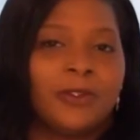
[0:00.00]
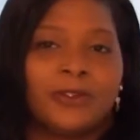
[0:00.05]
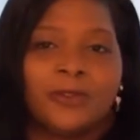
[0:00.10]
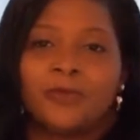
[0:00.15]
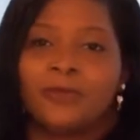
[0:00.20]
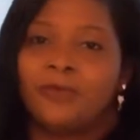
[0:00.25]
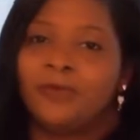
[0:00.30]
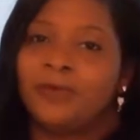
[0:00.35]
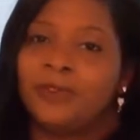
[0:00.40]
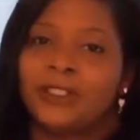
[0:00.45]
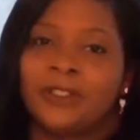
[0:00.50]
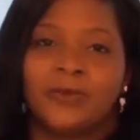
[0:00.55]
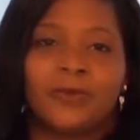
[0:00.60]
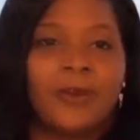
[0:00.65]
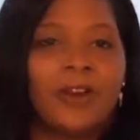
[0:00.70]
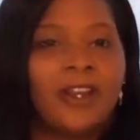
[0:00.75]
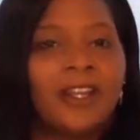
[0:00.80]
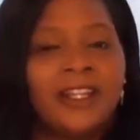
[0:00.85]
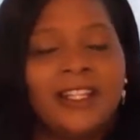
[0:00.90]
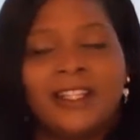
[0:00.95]
was just
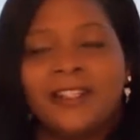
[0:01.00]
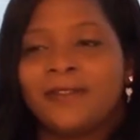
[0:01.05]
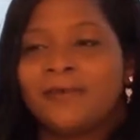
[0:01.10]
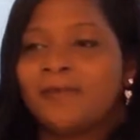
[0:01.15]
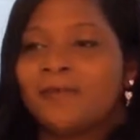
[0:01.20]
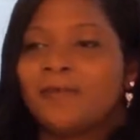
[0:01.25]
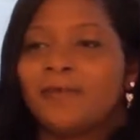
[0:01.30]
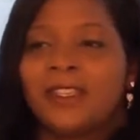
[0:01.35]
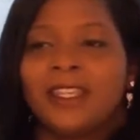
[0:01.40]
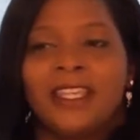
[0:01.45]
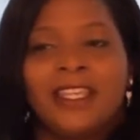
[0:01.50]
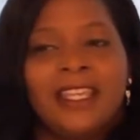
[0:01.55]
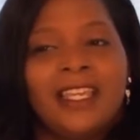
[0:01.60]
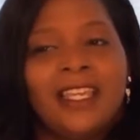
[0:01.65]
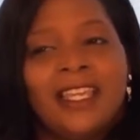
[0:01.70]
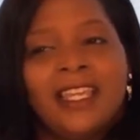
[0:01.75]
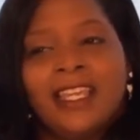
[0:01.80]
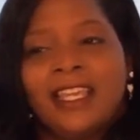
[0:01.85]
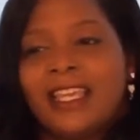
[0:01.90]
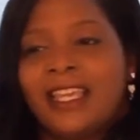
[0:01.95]
running,
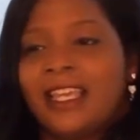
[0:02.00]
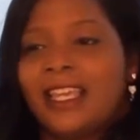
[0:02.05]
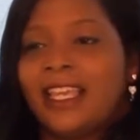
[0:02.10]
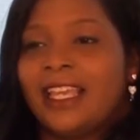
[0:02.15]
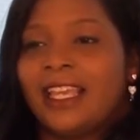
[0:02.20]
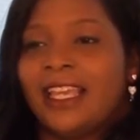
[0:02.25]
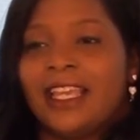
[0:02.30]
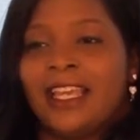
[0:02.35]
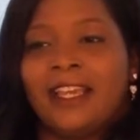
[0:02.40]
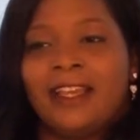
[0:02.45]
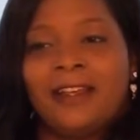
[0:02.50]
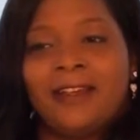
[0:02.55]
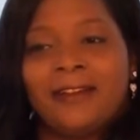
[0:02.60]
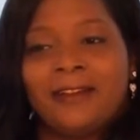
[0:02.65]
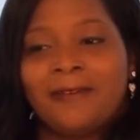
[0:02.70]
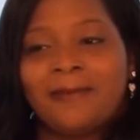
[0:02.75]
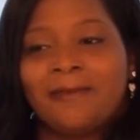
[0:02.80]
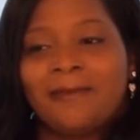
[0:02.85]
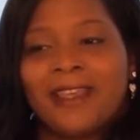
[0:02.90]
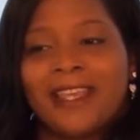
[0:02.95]

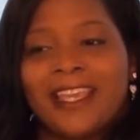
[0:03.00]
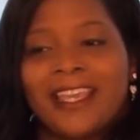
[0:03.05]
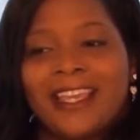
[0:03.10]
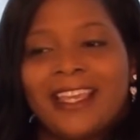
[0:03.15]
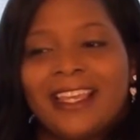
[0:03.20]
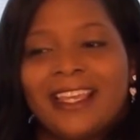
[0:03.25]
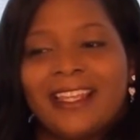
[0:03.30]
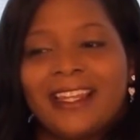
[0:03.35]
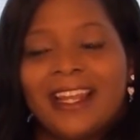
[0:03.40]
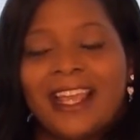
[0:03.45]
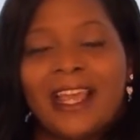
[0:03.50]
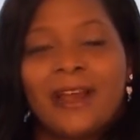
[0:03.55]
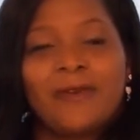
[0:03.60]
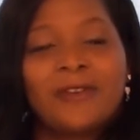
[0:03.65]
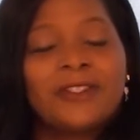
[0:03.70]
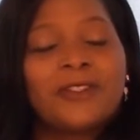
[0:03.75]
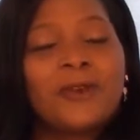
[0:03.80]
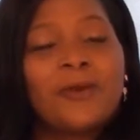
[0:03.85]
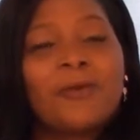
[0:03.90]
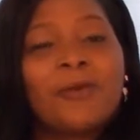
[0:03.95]
and I
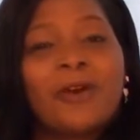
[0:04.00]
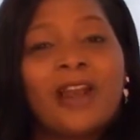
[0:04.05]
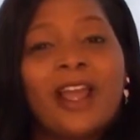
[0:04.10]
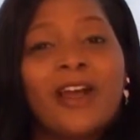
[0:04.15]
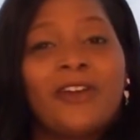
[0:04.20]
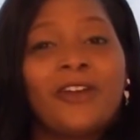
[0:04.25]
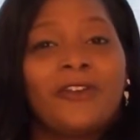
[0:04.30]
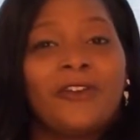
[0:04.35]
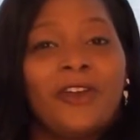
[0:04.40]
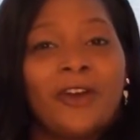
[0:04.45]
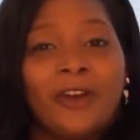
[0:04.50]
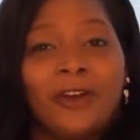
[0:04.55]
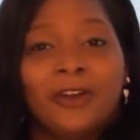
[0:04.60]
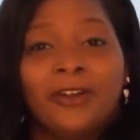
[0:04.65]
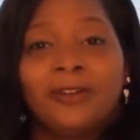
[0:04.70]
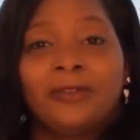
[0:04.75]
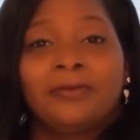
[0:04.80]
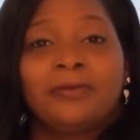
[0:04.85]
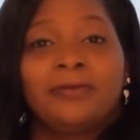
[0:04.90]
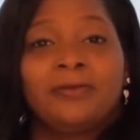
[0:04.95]
was so proud of
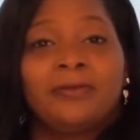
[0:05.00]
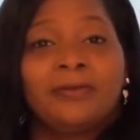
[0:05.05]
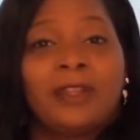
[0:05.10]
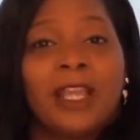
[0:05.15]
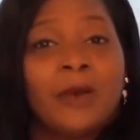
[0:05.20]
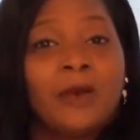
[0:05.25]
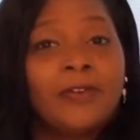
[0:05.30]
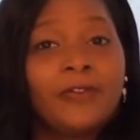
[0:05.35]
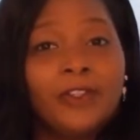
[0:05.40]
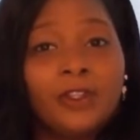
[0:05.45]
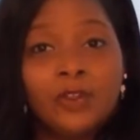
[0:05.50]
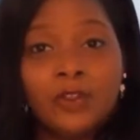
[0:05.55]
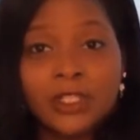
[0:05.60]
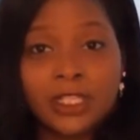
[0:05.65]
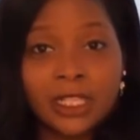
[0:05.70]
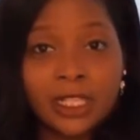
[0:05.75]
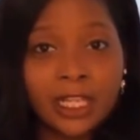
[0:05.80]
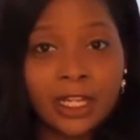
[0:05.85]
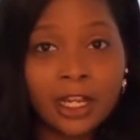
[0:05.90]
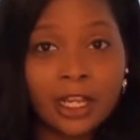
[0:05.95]
her. I
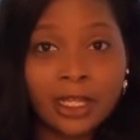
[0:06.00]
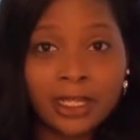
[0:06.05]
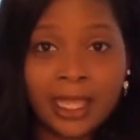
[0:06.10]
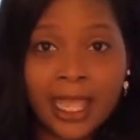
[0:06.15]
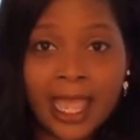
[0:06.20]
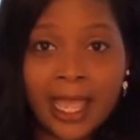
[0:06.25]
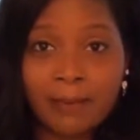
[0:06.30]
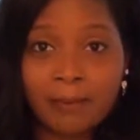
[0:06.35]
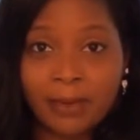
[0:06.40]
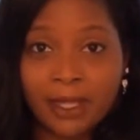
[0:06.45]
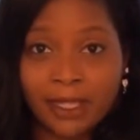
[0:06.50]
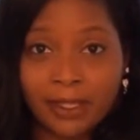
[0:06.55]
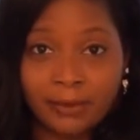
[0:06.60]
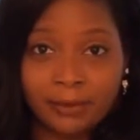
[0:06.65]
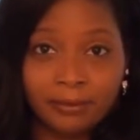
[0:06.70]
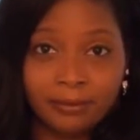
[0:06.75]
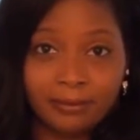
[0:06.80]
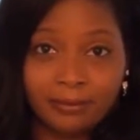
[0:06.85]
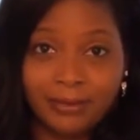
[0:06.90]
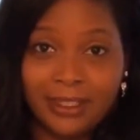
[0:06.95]
refused to let her lap me.
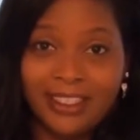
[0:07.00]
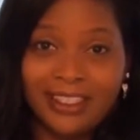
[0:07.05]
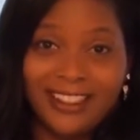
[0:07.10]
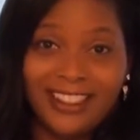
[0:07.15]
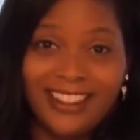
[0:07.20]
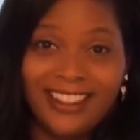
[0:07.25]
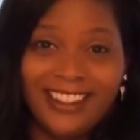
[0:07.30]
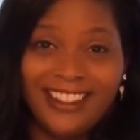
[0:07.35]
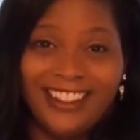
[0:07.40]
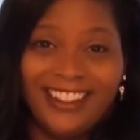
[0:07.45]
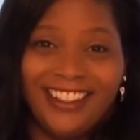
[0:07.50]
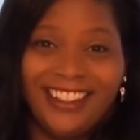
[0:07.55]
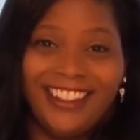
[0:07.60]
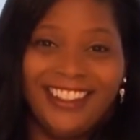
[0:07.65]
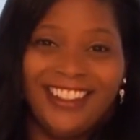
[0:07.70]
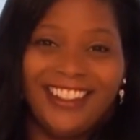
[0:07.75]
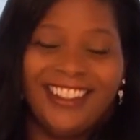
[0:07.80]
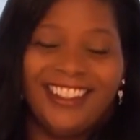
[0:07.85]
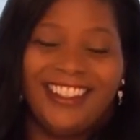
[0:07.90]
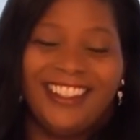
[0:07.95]

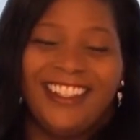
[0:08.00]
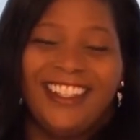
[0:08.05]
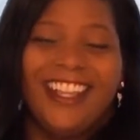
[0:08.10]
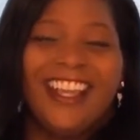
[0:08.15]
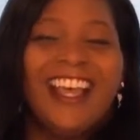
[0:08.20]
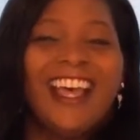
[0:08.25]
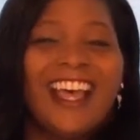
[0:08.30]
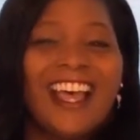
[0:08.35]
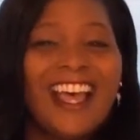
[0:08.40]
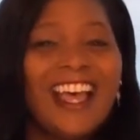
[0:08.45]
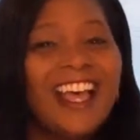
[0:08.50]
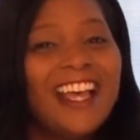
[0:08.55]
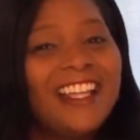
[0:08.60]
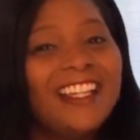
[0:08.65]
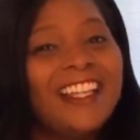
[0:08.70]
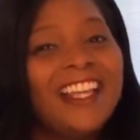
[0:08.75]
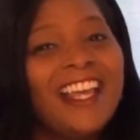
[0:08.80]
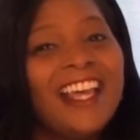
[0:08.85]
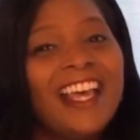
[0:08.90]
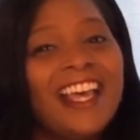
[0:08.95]

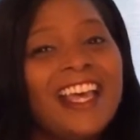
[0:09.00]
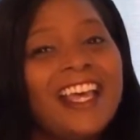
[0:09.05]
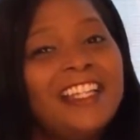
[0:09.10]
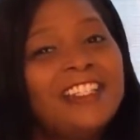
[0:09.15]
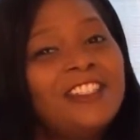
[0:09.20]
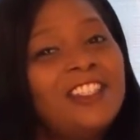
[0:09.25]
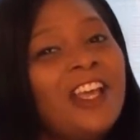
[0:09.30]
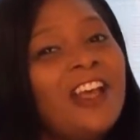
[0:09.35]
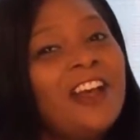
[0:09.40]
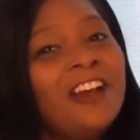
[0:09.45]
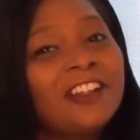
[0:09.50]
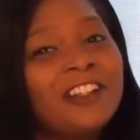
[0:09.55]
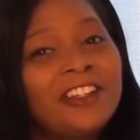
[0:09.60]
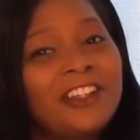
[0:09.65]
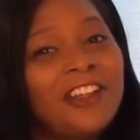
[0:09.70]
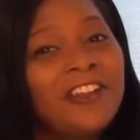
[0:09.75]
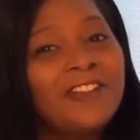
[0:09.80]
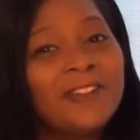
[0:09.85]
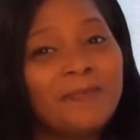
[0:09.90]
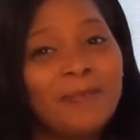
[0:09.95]
I jogged
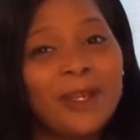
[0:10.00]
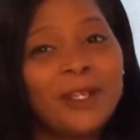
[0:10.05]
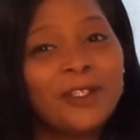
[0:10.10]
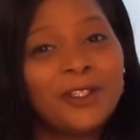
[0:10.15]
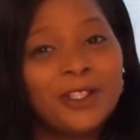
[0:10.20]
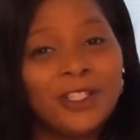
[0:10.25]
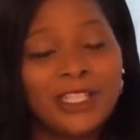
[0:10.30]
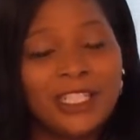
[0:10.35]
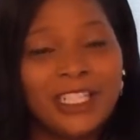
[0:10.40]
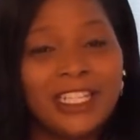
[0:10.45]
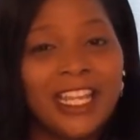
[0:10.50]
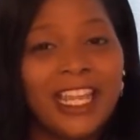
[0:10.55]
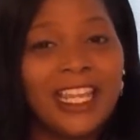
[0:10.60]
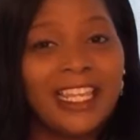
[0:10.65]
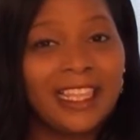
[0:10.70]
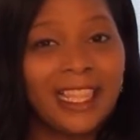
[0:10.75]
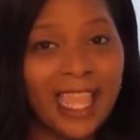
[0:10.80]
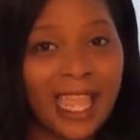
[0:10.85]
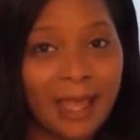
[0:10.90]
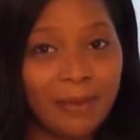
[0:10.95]
enough to make sure she
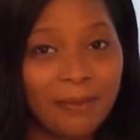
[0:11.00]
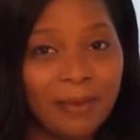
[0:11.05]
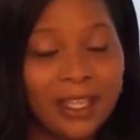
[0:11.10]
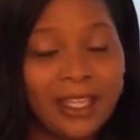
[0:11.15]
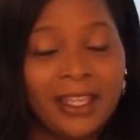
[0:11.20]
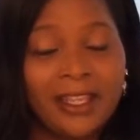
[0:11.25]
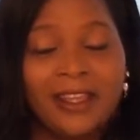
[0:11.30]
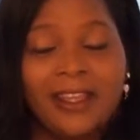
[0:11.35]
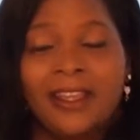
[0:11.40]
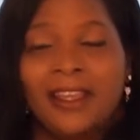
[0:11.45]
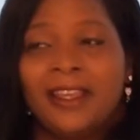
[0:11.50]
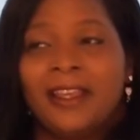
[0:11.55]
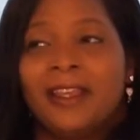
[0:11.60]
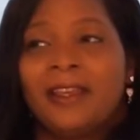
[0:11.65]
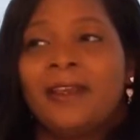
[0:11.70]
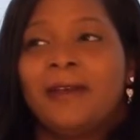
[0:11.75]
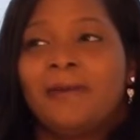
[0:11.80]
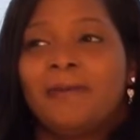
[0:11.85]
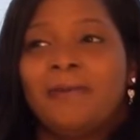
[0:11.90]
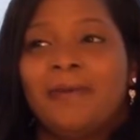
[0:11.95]
ain't lap me,
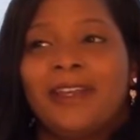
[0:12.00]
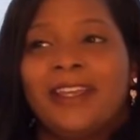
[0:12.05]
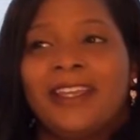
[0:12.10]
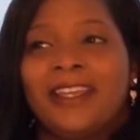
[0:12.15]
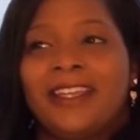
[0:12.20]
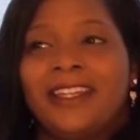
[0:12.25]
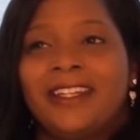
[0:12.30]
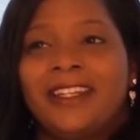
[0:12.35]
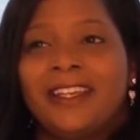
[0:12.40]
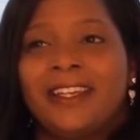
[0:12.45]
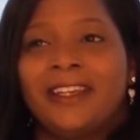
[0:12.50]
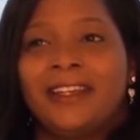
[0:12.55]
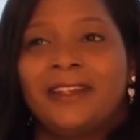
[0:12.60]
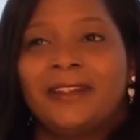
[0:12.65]
but